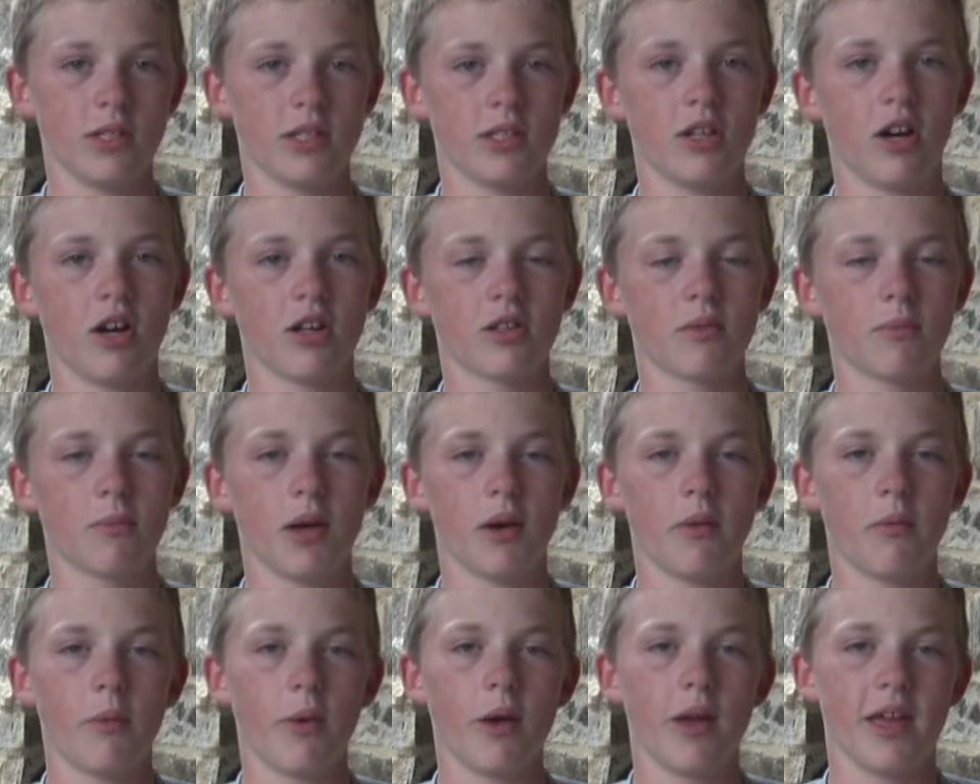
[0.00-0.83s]
talked
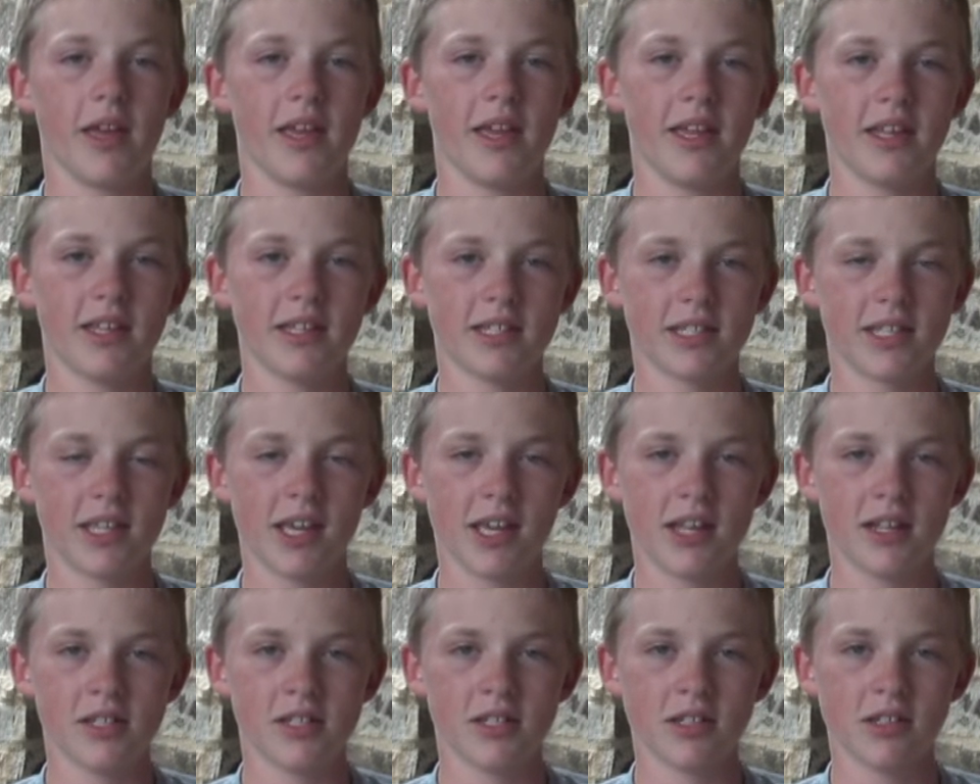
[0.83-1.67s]
about what is
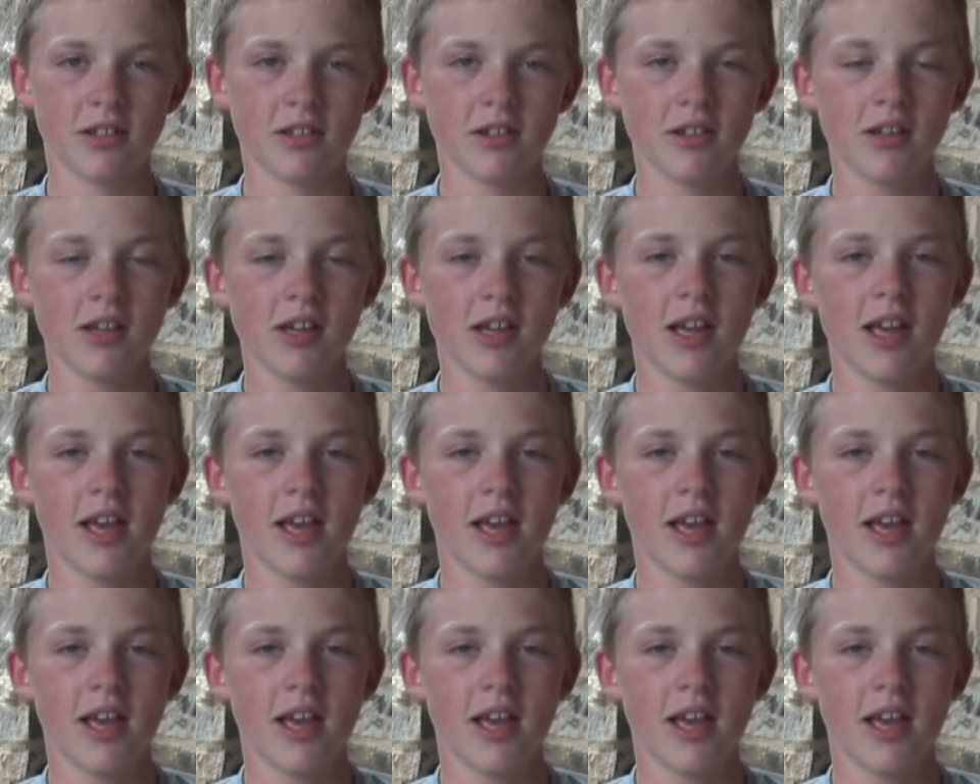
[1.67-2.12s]
cancer,